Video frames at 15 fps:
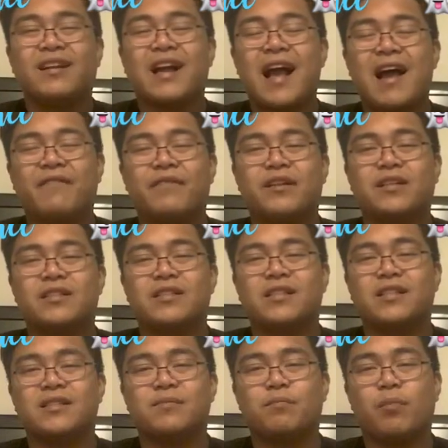half an
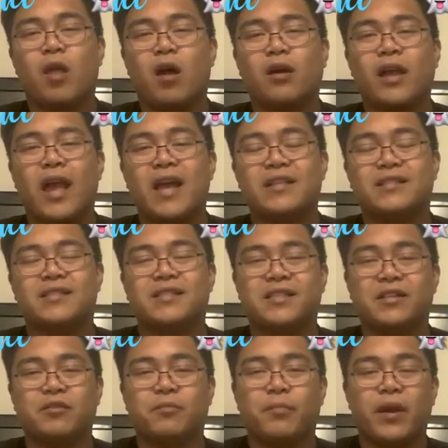assist, block and
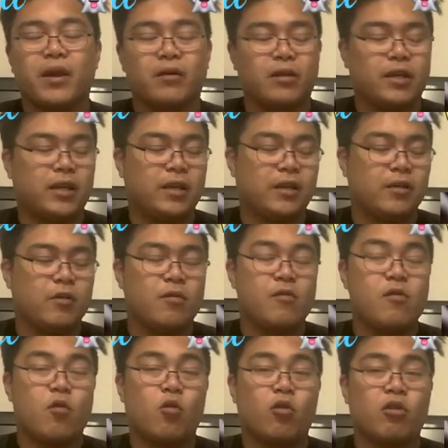steal, barely,
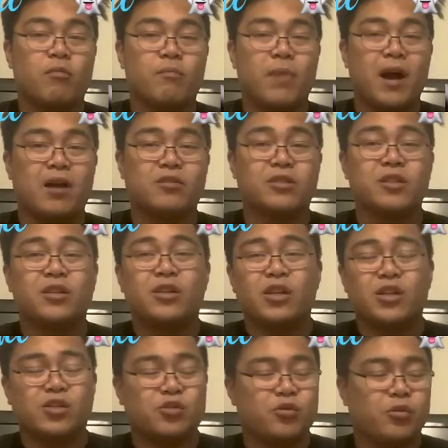or about.
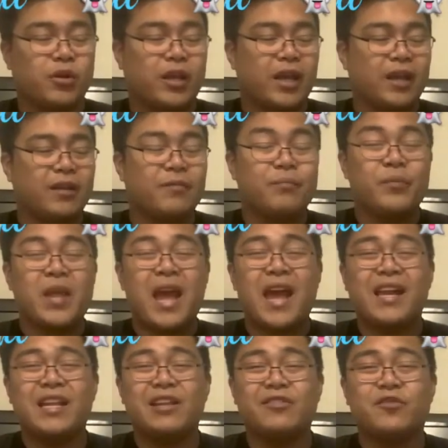So again,
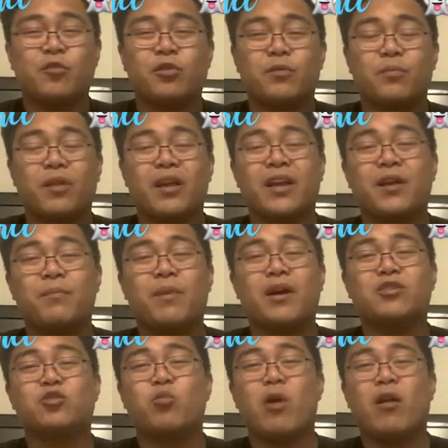and he's only playing
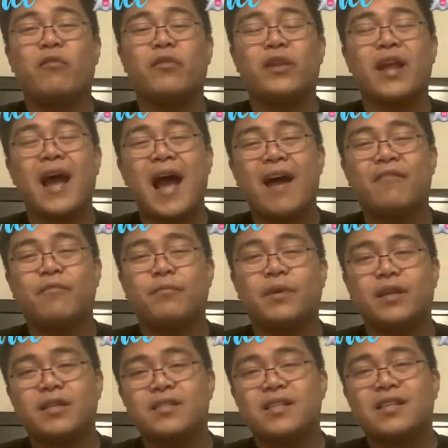about twelve and a half
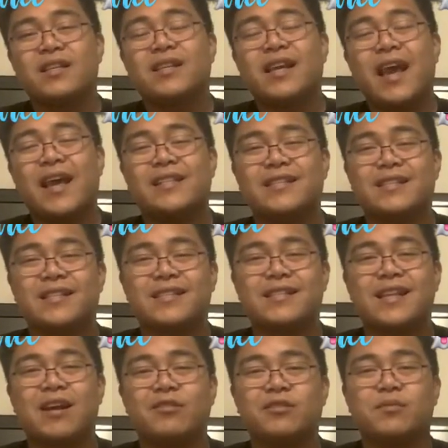minutes, and since
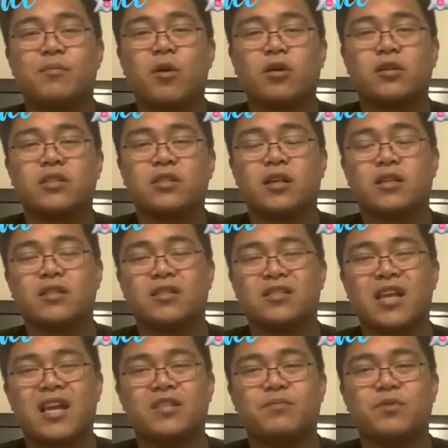now DeMarcus Cousins
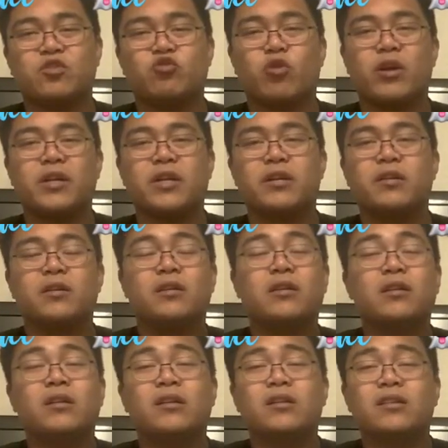has been traded,
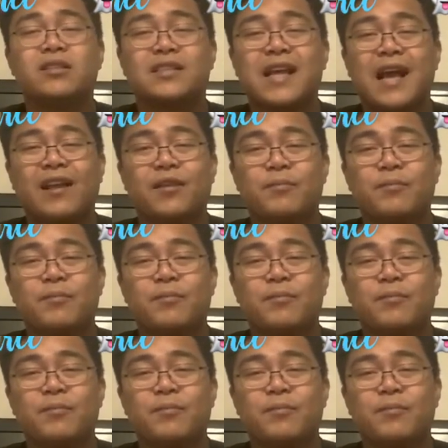Skal